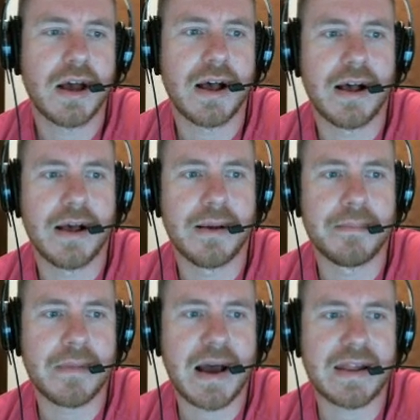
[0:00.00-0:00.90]

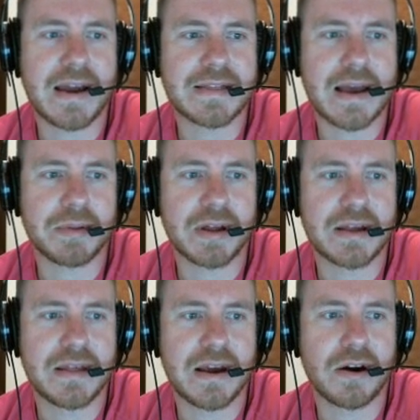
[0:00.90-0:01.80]
I like that
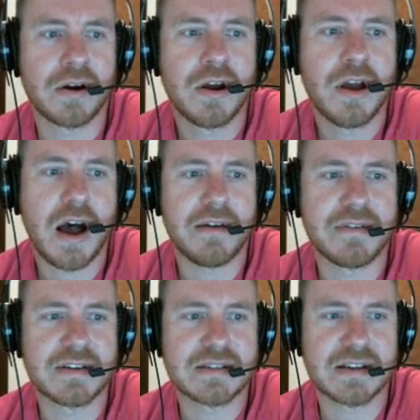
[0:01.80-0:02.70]
play there.
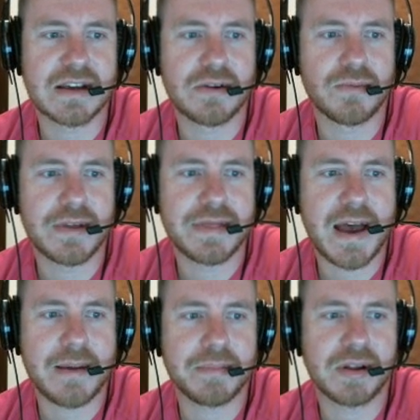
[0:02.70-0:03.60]
Obviously, with
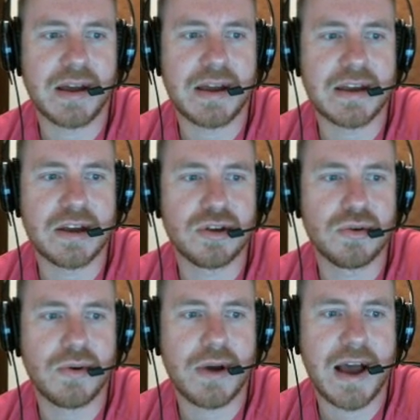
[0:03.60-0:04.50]
that play,
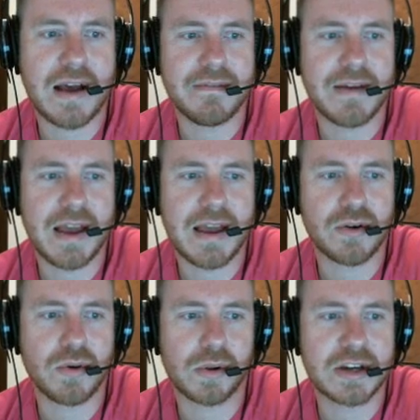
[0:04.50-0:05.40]
you have a
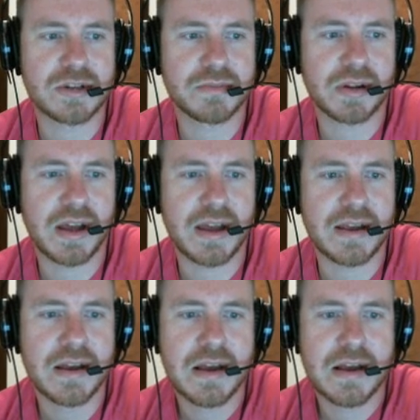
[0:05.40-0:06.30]
correlation
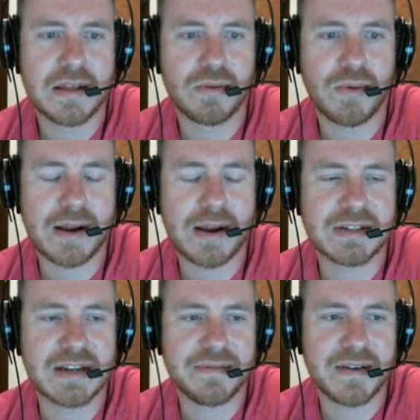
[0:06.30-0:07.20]
play. The
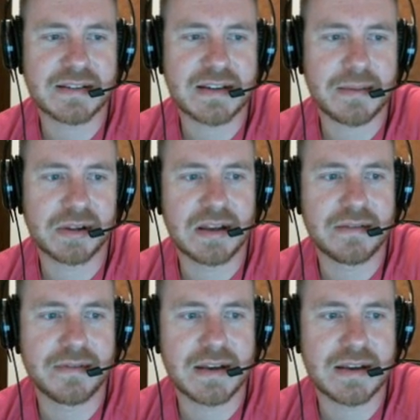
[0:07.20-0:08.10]
Rams defense, I
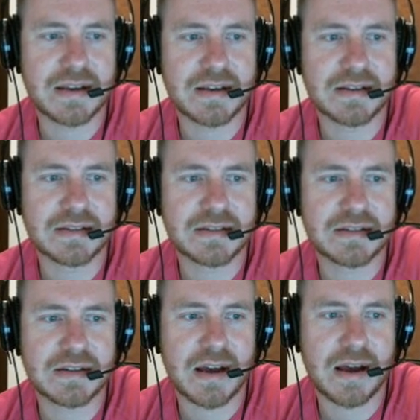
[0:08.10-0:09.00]
believe,
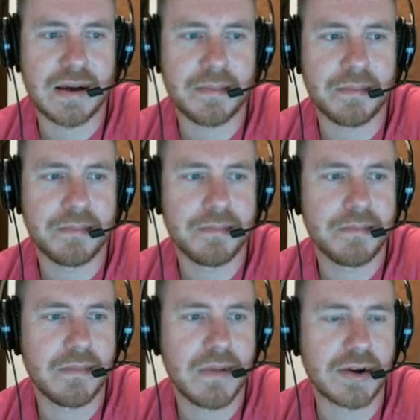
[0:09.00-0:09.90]
is
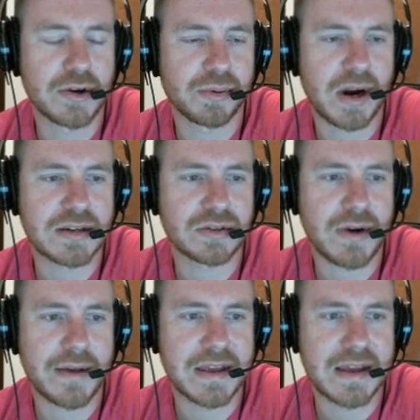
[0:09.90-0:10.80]
underpriced
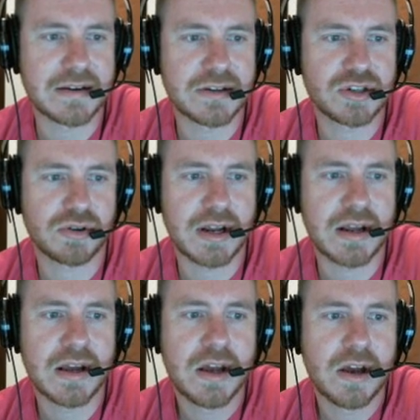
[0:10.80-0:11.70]
around the
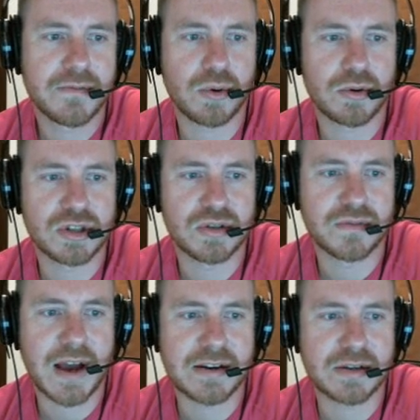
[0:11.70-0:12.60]
industry. Of course,
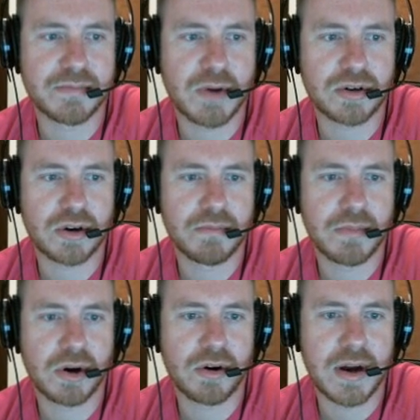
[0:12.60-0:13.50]
you've got DeMarco
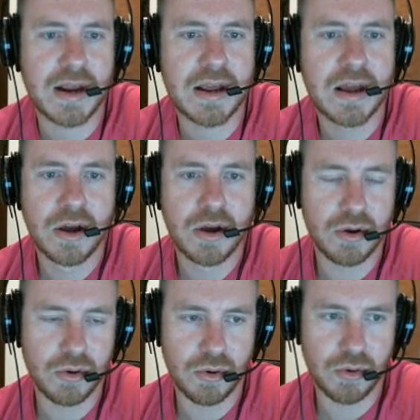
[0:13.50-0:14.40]
Murray,
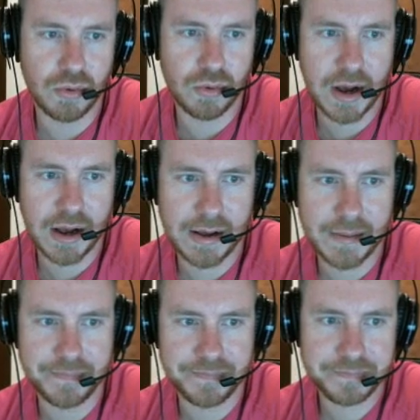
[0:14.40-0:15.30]
who
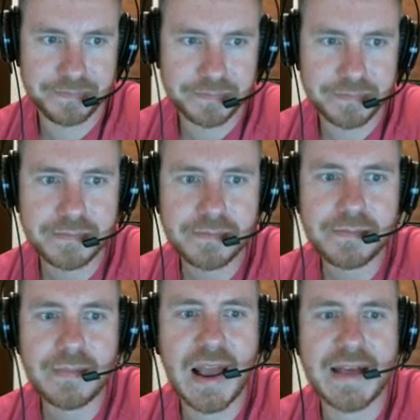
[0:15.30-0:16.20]

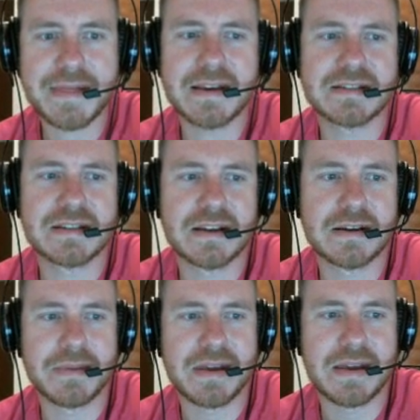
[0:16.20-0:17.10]
I think is going
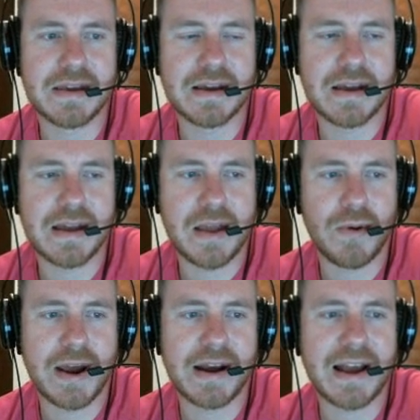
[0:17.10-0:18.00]
to be a
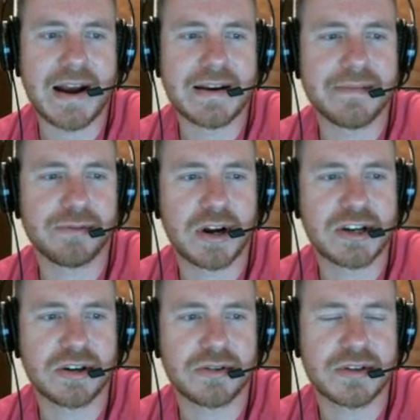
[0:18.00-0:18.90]
way to kind of
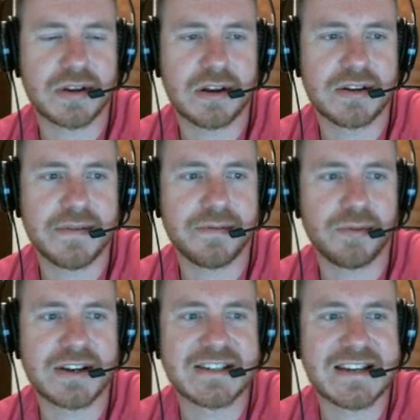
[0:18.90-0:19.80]

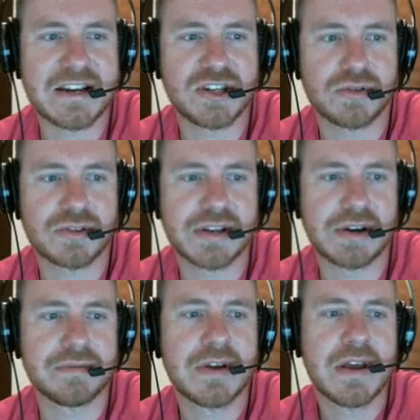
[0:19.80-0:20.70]
differentiate
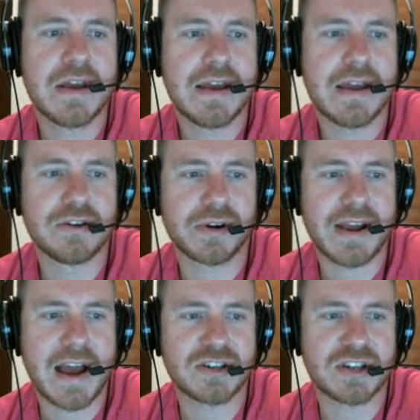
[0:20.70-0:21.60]
yourself in your
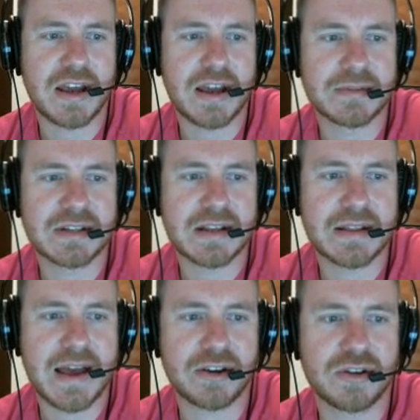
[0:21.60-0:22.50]
cash games.
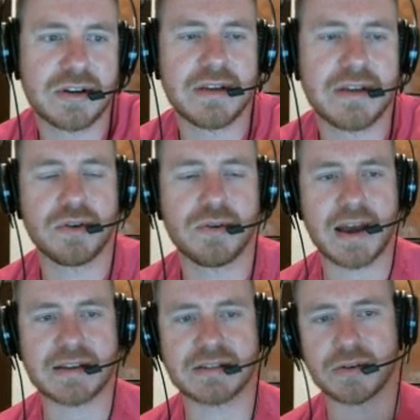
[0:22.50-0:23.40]
That could give you a
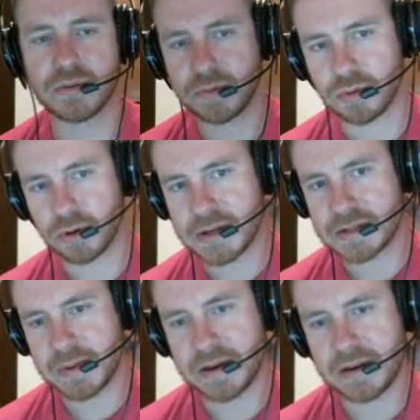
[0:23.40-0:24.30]
nice little floor.
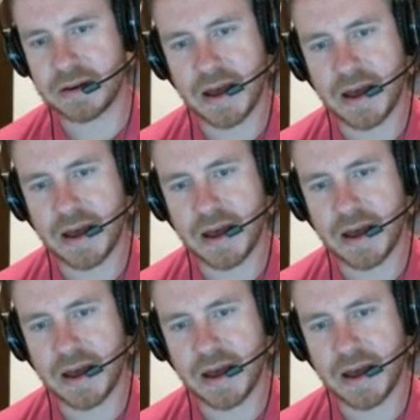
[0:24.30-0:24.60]
He's been